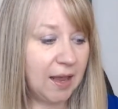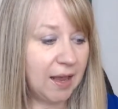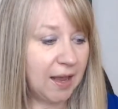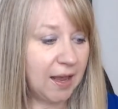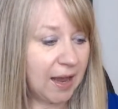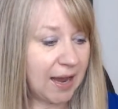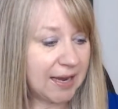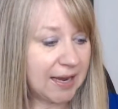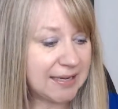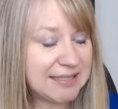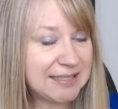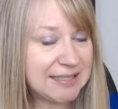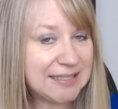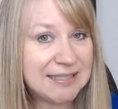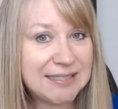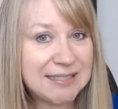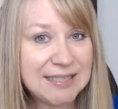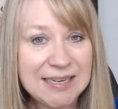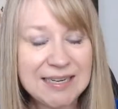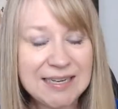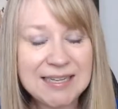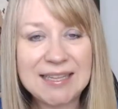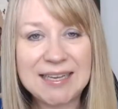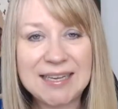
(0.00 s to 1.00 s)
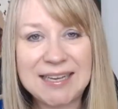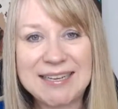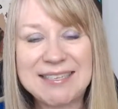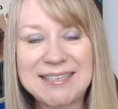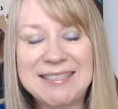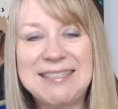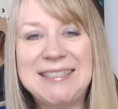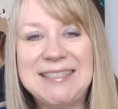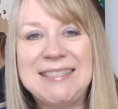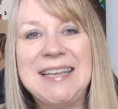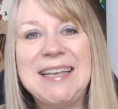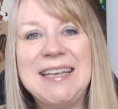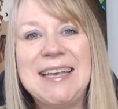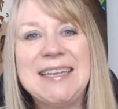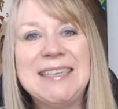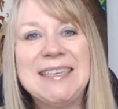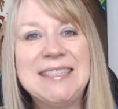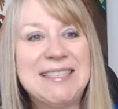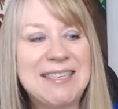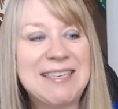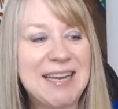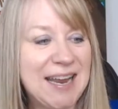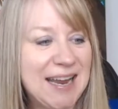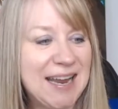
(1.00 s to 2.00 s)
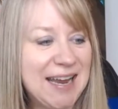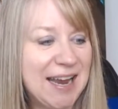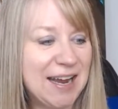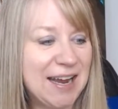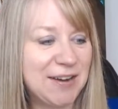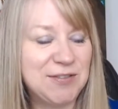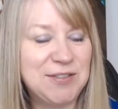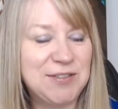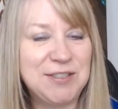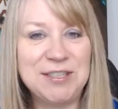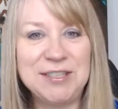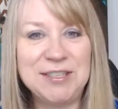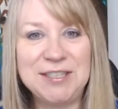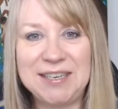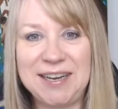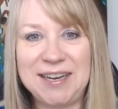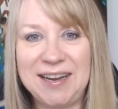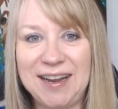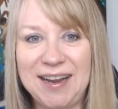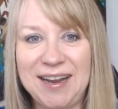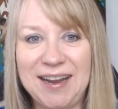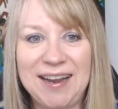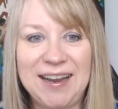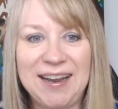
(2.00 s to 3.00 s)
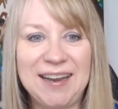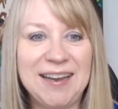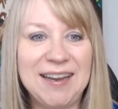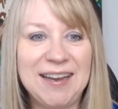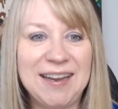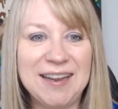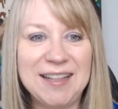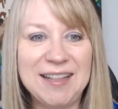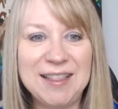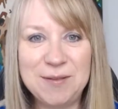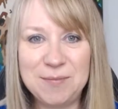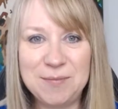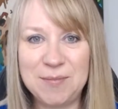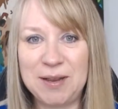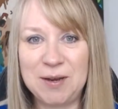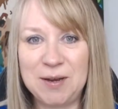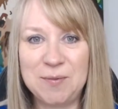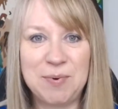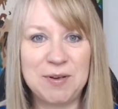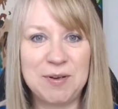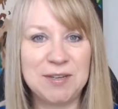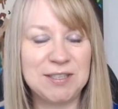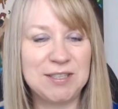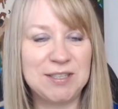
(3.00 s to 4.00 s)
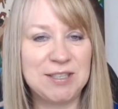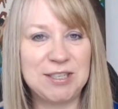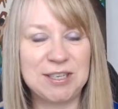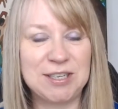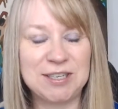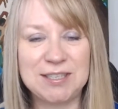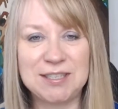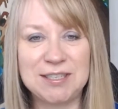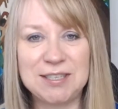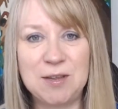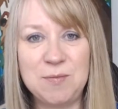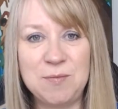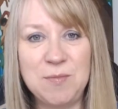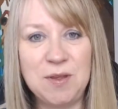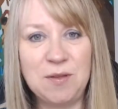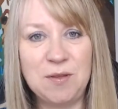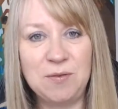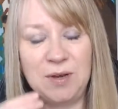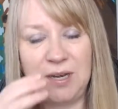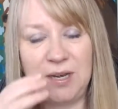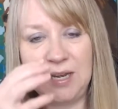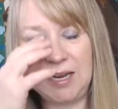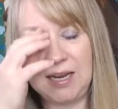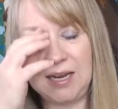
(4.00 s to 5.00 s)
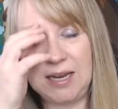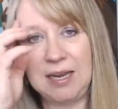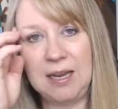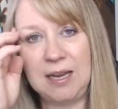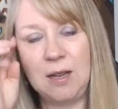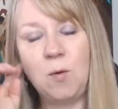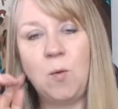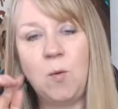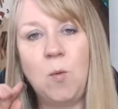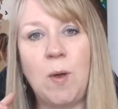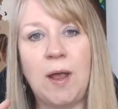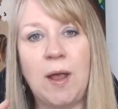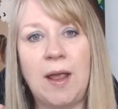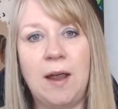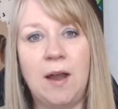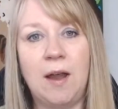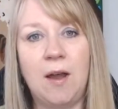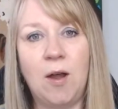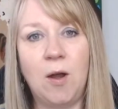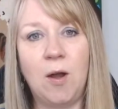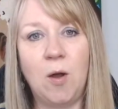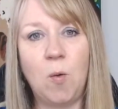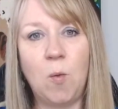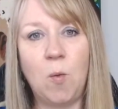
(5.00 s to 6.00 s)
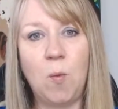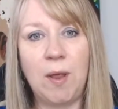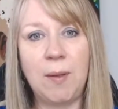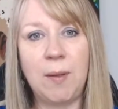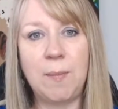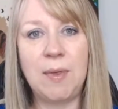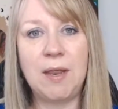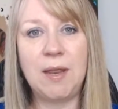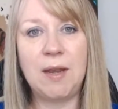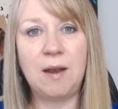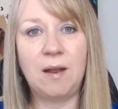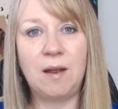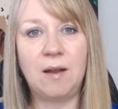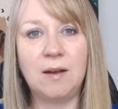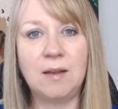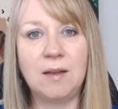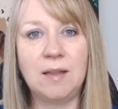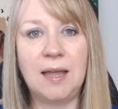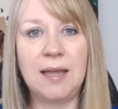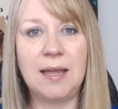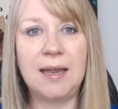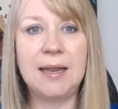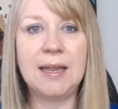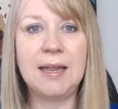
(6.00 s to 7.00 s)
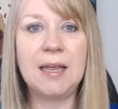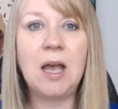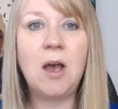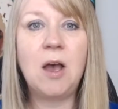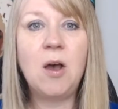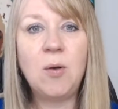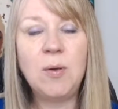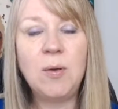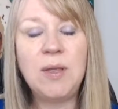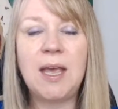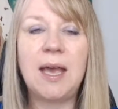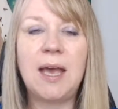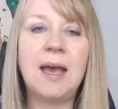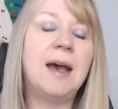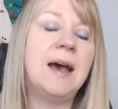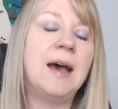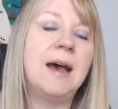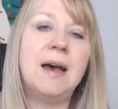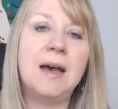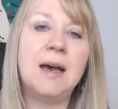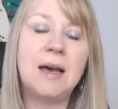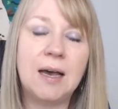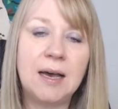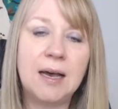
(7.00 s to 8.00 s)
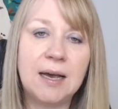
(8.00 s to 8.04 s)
I see this day after day in the Menopause Chicks community where women are like, oh yeah,